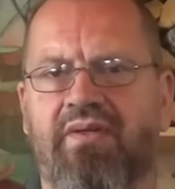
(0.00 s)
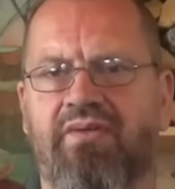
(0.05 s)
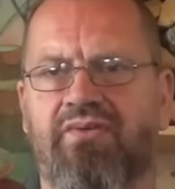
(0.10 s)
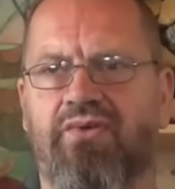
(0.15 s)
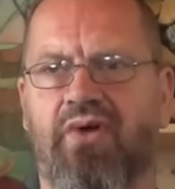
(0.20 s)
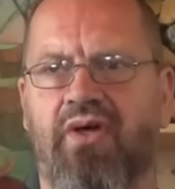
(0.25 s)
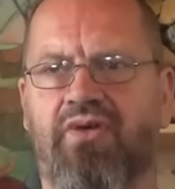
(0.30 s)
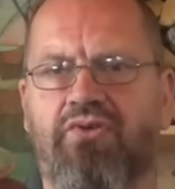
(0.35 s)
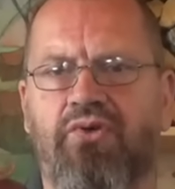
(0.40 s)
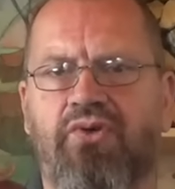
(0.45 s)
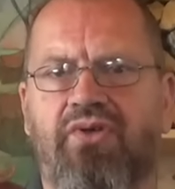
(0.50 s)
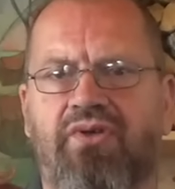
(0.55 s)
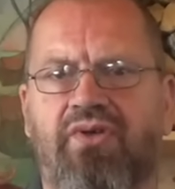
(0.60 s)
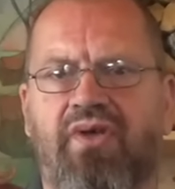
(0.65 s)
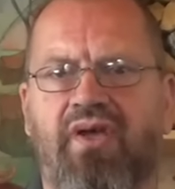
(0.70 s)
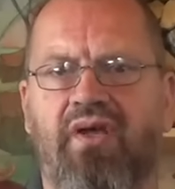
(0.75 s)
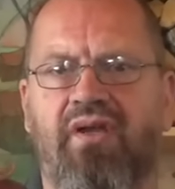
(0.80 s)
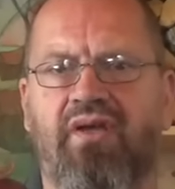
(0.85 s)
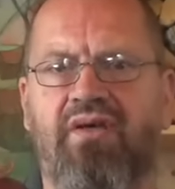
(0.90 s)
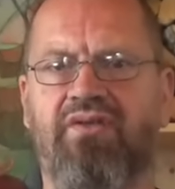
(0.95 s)
trying to
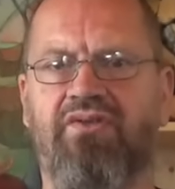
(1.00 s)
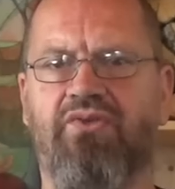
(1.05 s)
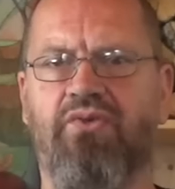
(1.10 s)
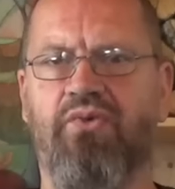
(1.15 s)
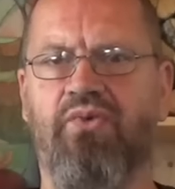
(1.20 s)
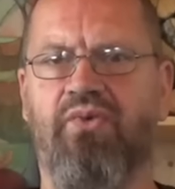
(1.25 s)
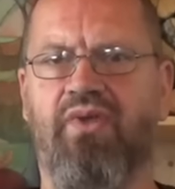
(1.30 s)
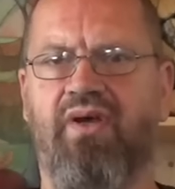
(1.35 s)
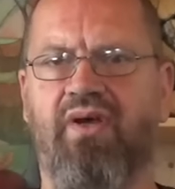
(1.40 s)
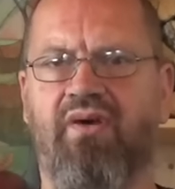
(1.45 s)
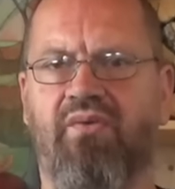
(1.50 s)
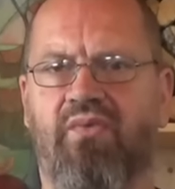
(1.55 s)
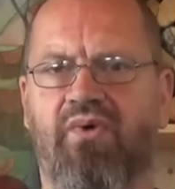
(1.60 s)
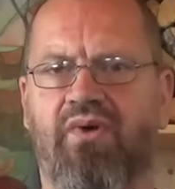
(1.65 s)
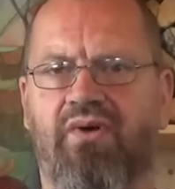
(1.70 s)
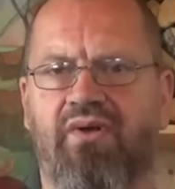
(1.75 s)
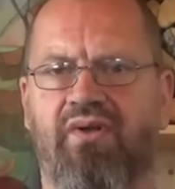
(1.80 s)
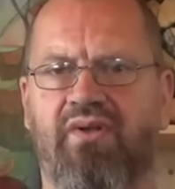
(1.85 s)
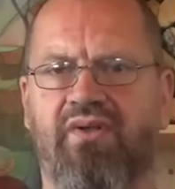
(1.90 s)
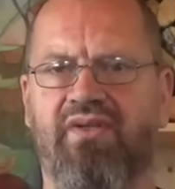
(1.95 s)
get into their
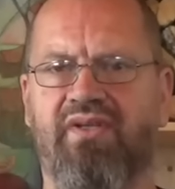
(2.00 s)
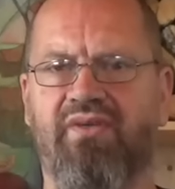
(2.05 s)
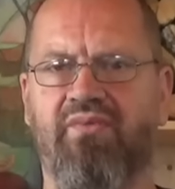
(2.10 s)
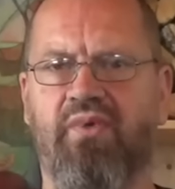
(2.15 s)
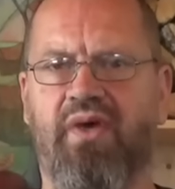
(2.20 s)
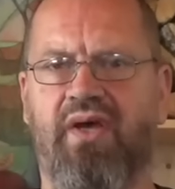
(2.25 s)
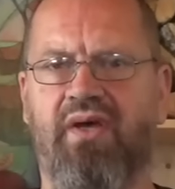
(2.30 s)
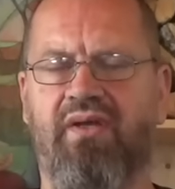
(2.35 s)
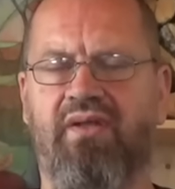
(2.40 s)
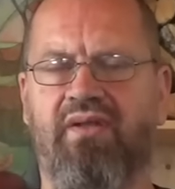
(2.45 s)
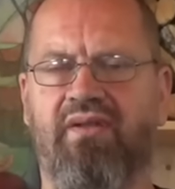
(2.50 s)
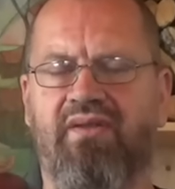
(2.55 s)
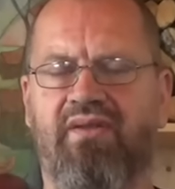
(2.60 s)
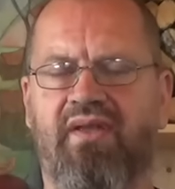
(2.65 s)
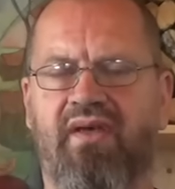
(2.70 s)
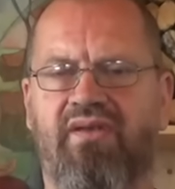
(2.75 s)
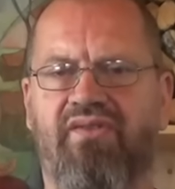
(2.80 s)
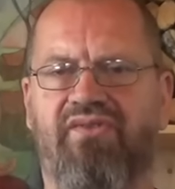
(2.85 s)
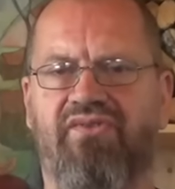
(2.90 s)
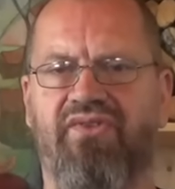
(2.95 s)
world, the way
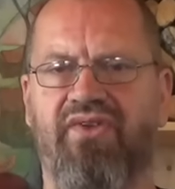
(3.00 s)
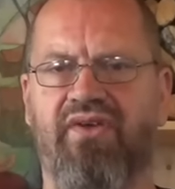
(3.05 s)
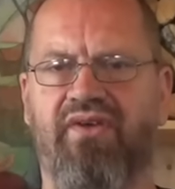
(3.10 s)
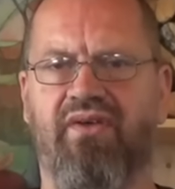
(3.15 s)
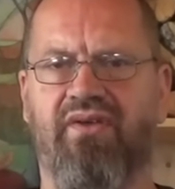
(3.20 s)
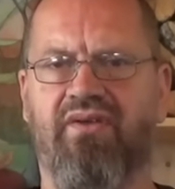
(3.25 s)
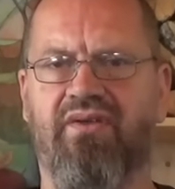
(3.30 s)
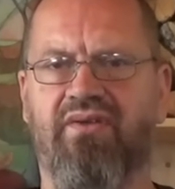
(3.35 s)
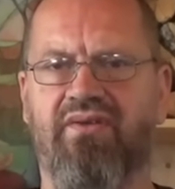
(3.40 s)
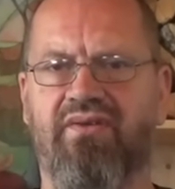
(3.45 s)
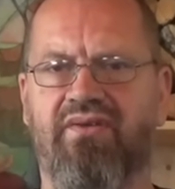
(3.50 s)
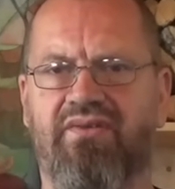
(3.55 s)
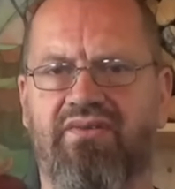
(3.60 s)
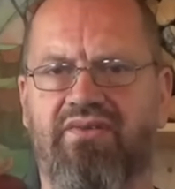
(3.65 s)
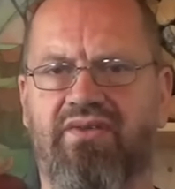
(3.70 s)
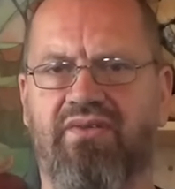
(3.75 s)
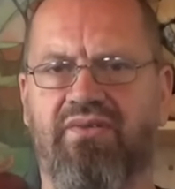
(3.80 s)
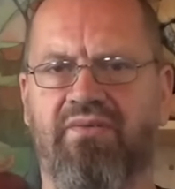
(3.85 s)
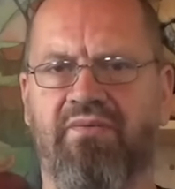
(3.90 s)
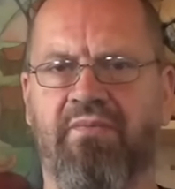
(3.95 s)
they think, you
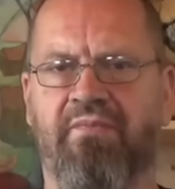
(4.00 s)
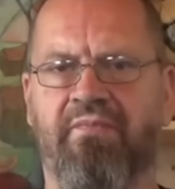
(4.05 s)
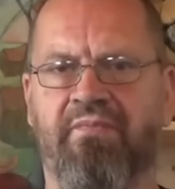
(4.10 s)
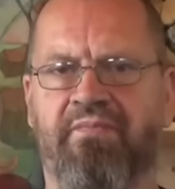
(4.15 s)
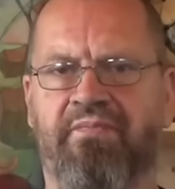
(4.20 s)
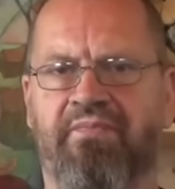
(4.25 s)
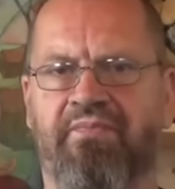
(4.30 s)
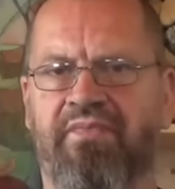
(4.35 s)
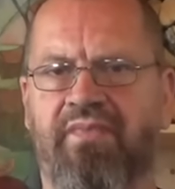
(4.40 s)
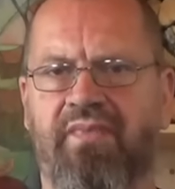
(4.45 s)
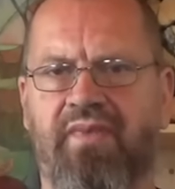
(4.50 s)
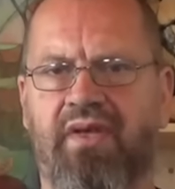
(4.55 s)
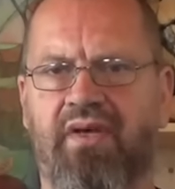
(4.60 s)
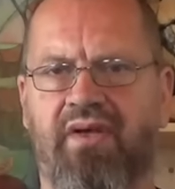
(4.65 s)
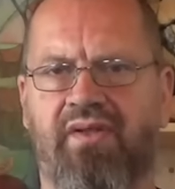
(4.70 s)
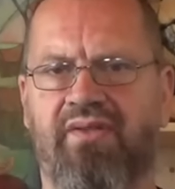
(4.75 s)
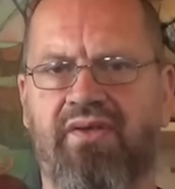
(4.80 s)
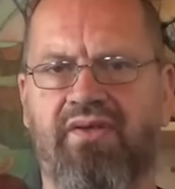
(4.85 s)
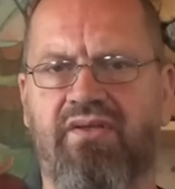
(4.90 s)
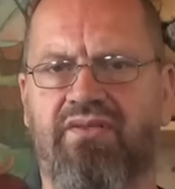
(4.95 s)
see.
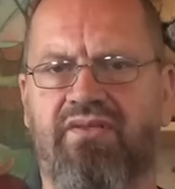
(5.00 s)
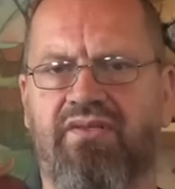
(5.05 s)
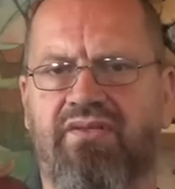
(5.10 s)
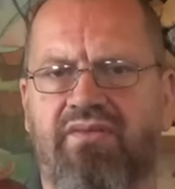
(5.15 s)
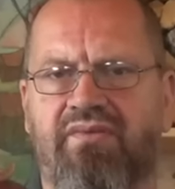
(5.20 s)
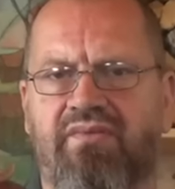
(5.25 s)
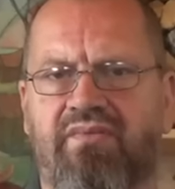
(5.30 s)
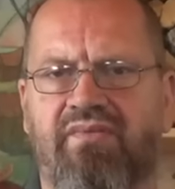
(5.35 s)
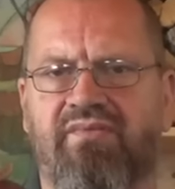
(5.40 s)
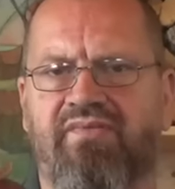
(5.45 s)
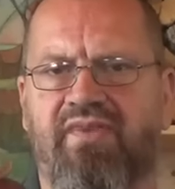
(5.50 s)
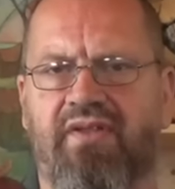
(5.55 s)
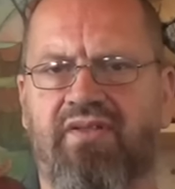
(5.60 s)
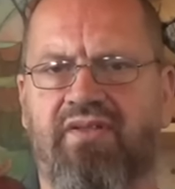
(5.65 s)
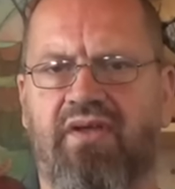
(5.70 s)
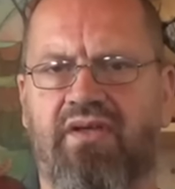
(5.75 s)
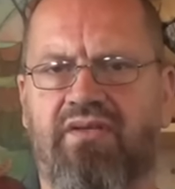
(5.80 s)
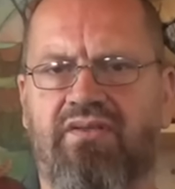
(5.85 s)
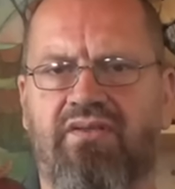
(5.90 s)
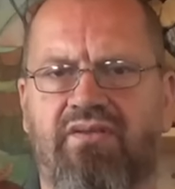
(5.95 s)
Yeah, I think it's
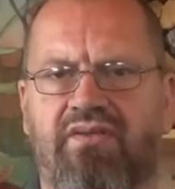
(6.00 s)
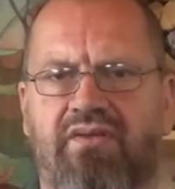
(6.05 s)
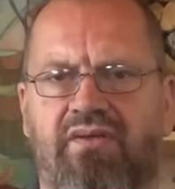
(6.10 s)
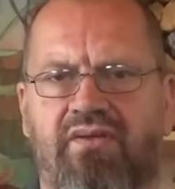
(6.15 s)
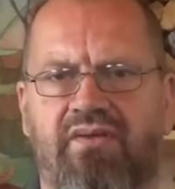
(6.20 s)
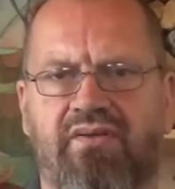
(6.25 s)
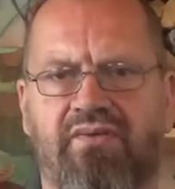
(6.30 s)
fantastic.